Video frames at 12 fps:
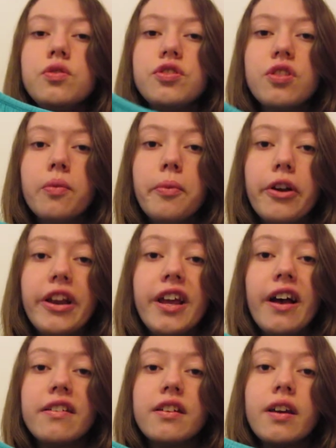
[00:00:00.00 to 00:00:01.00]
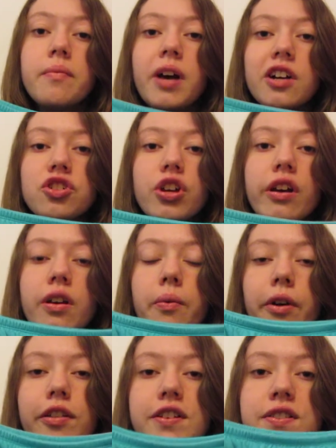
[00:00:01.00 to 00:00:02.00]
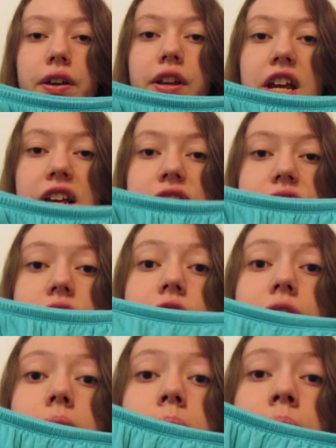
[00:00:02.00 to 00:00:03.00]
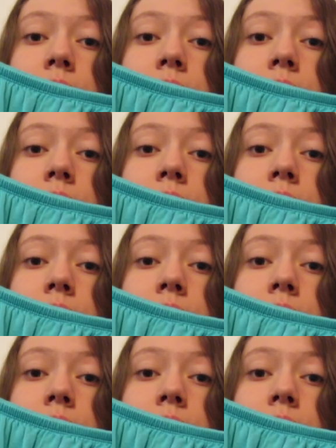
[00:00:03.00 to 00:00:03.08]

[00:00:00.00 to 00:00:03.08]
so pretty I think I'm actually gonna wear this on Easter